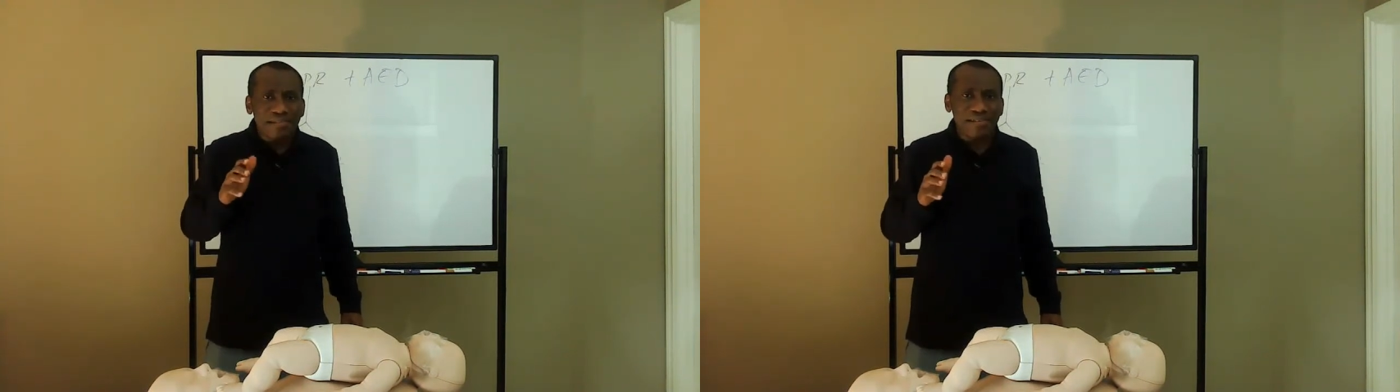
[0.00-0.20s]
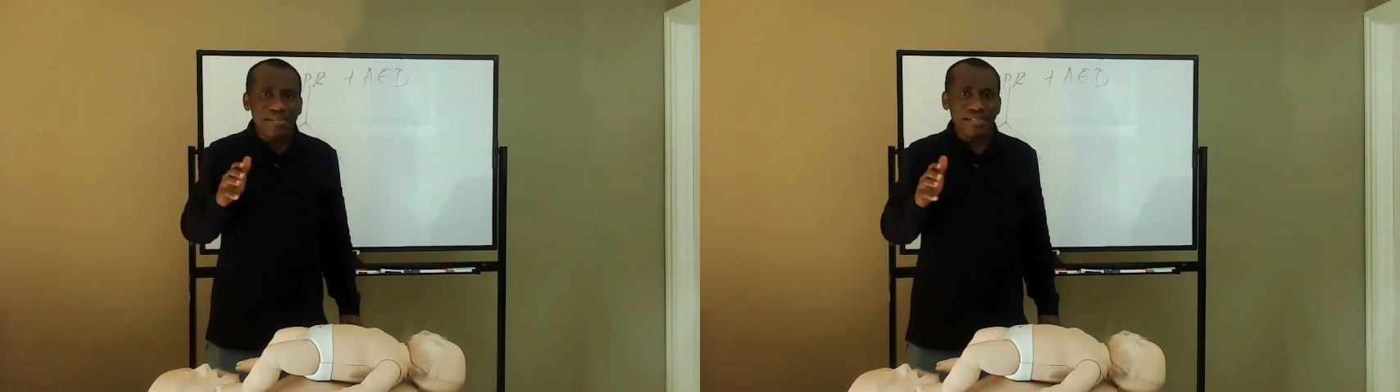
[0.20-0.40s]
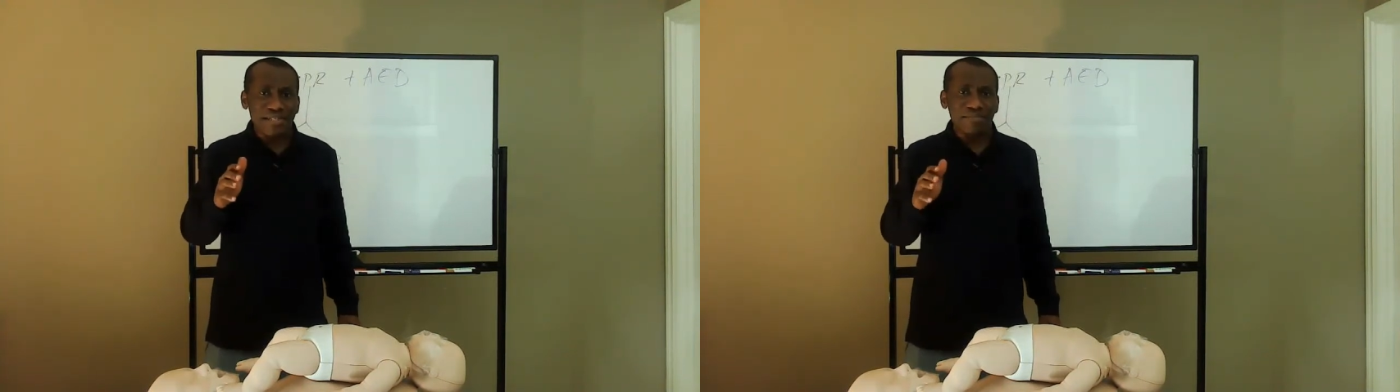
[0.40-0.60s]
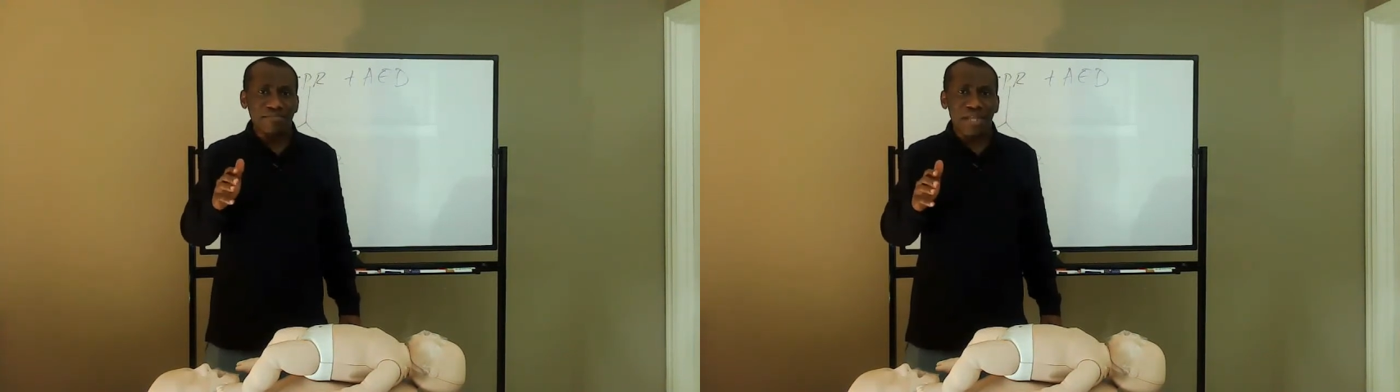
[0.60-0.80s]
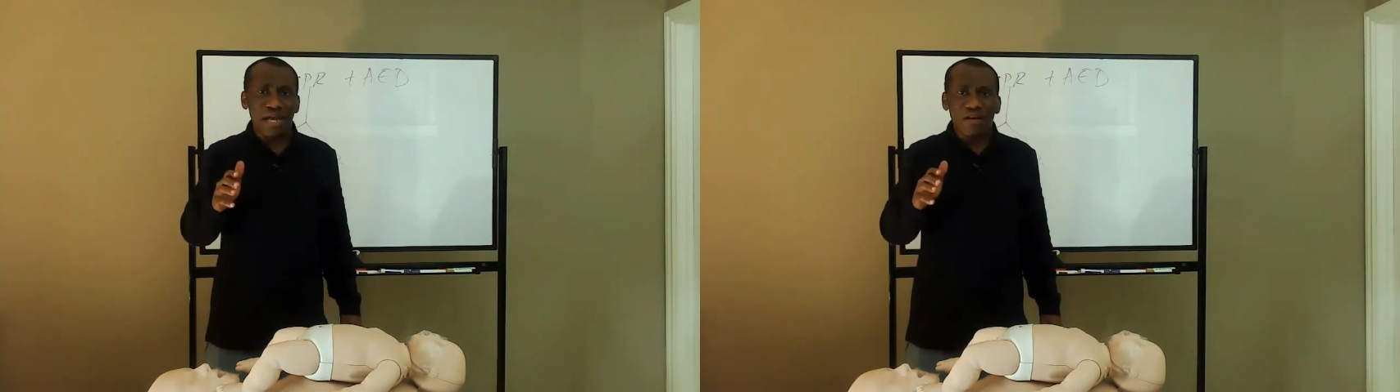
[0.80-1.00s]

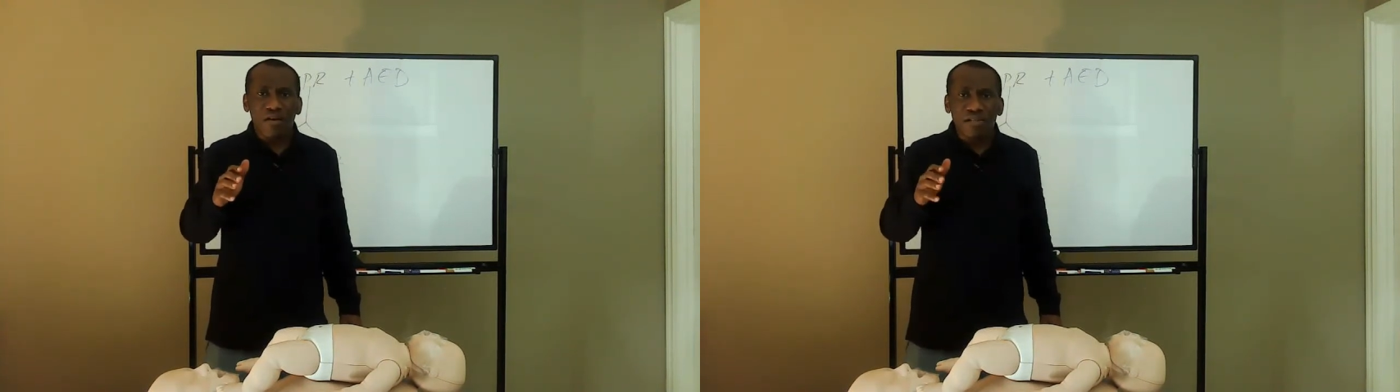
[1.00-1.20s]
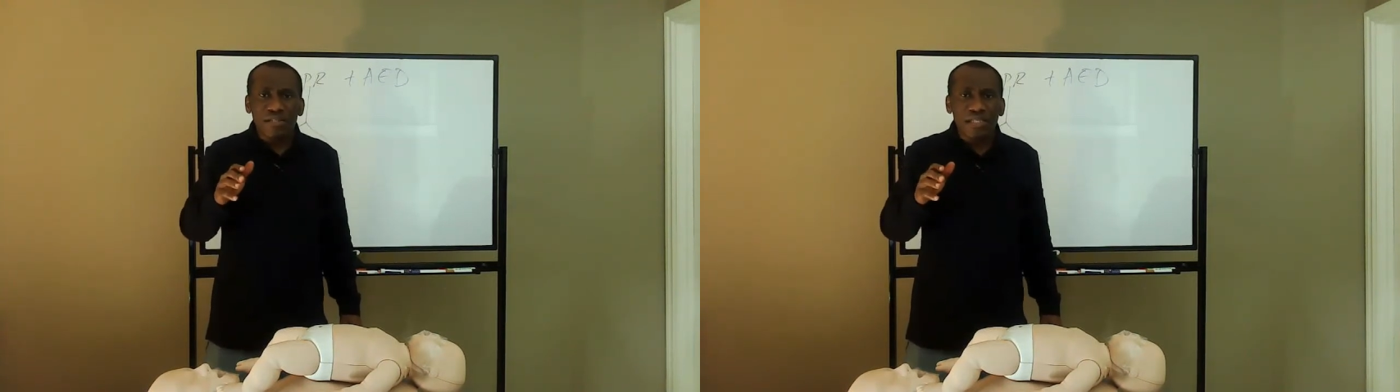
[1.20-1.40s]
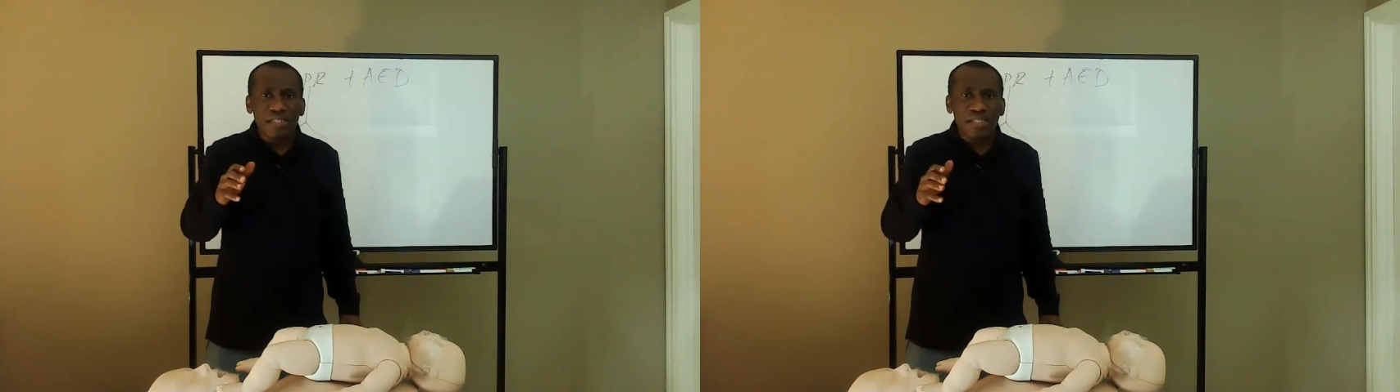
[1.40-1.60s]
rhythm that causes